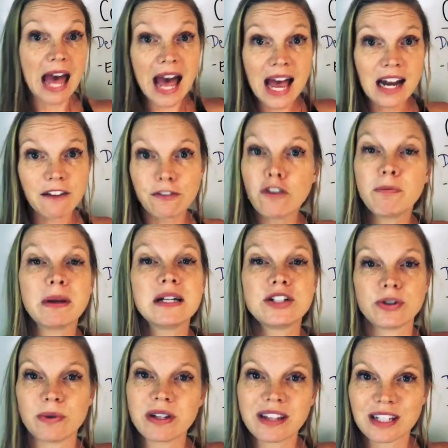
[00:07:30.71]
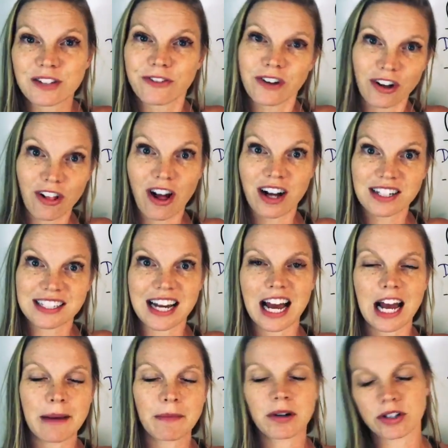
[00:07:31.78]
And if you've been doing this for a long
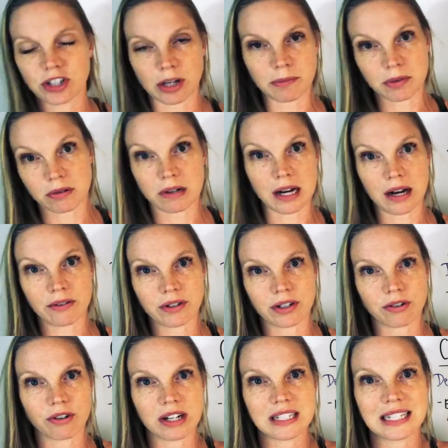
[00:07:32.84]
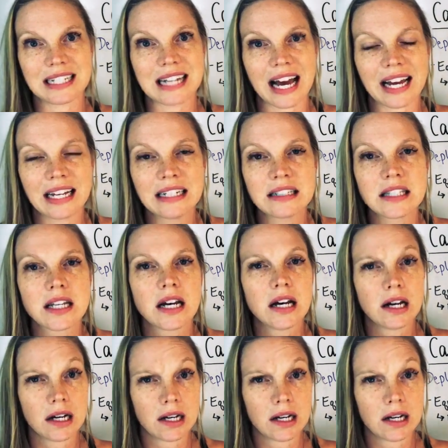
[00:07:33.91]
time or jumped around on crazy diets,